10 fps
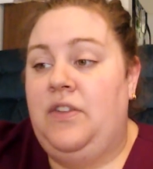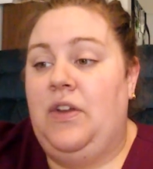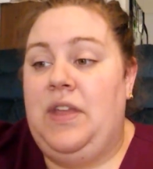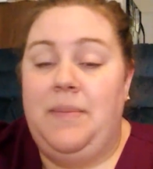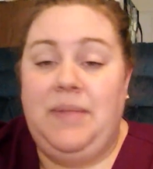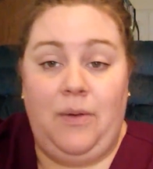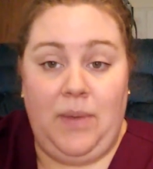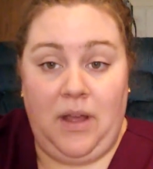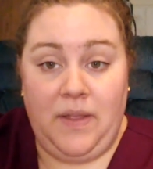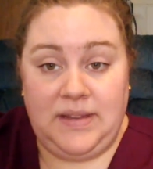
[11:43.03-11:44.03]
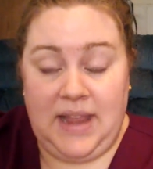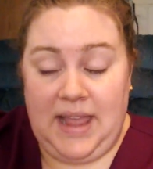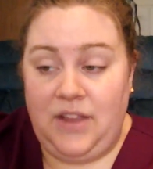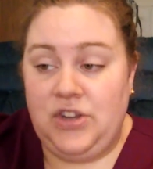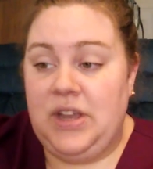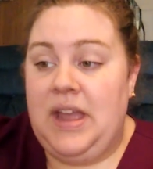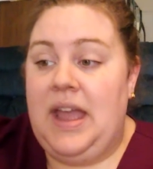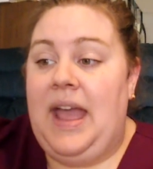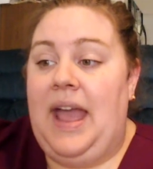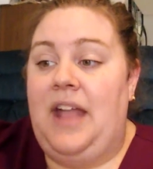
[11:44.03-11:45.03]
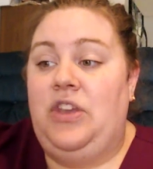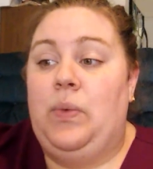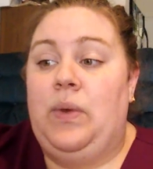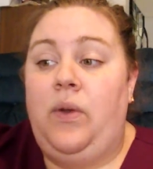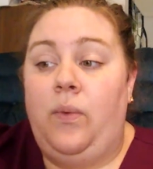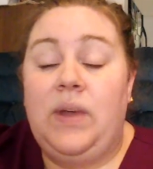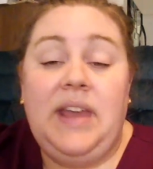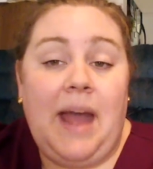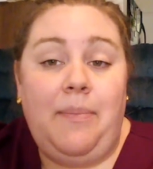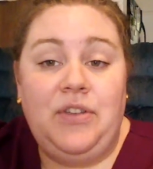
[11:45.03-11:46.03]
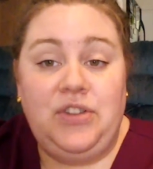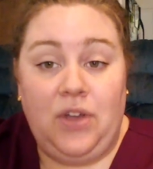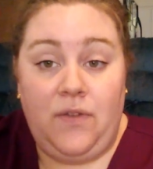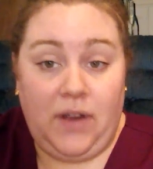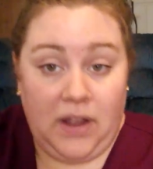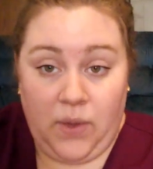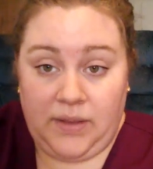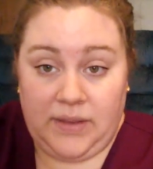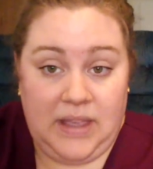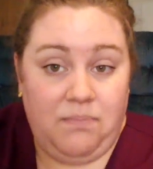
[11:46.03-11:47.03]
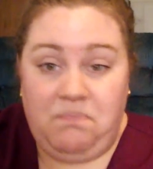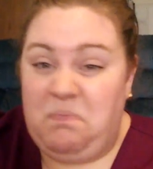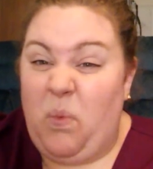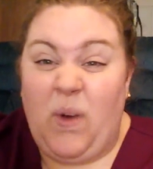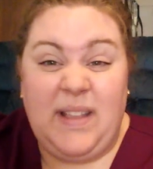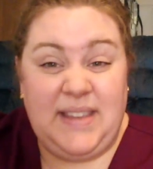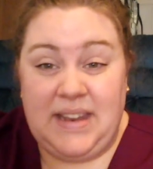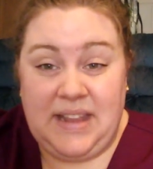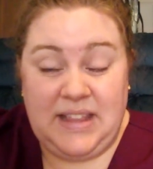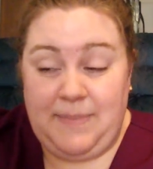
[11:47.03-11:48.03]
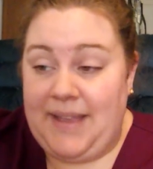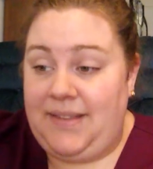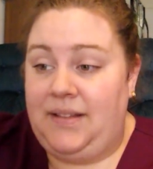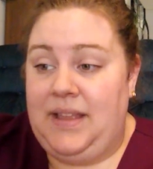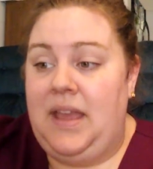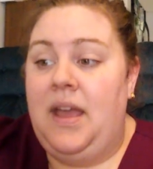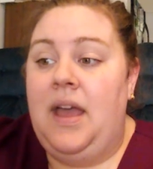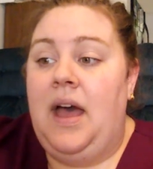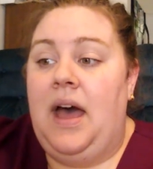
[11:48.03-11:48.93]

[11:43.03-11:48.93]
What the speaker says: So the MC will be on the stage, and you recap the show very quickly, one sentence basically.